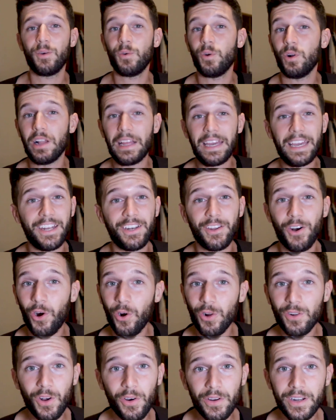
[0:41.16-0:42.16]
Well, in
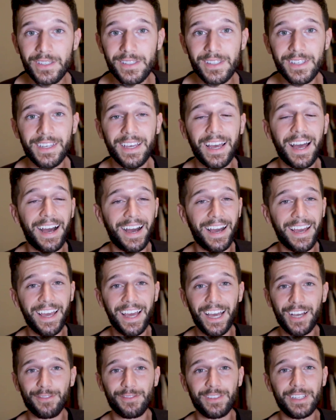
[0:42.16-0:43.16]
all honesty, I
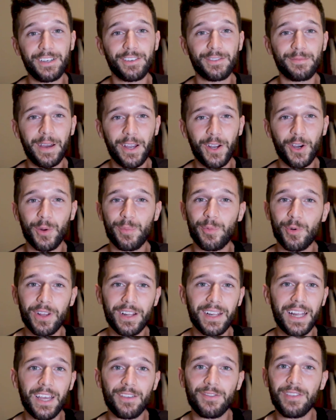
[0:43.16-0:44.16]
have lived my
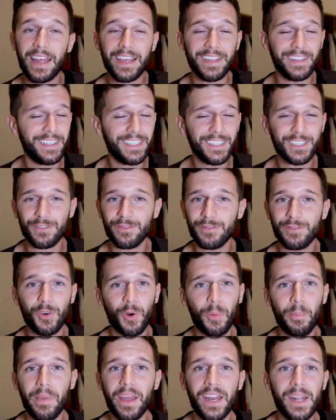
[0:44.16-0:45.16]
corporate life like this
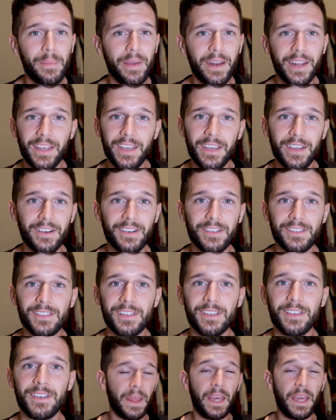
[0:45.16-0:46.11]
for many years.